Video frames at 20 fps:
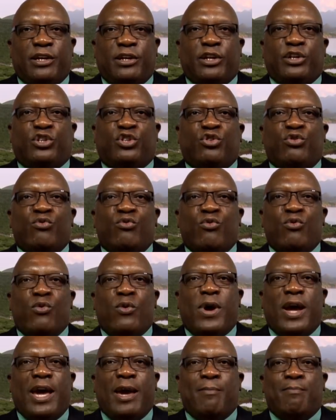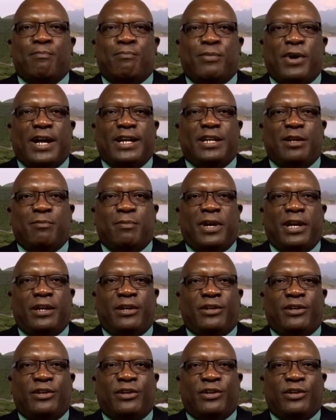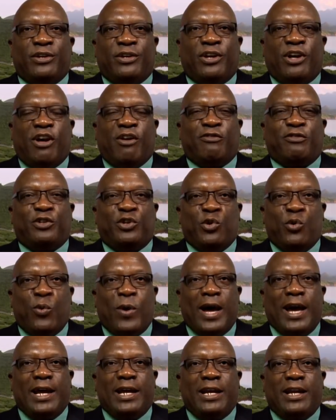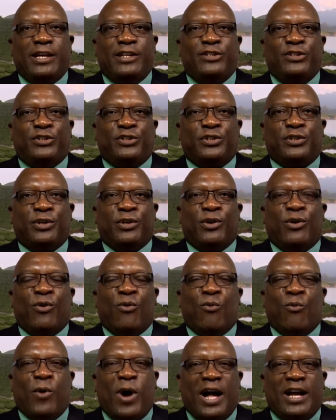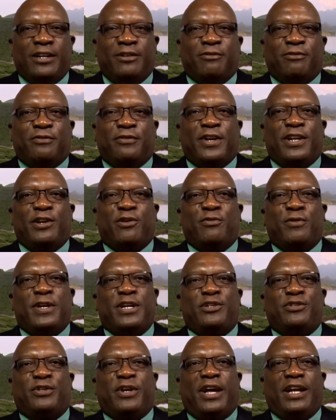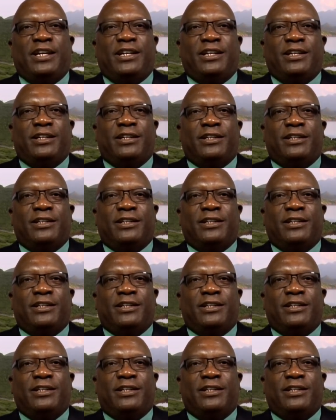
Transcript: the true embodiment of two islands, one federation.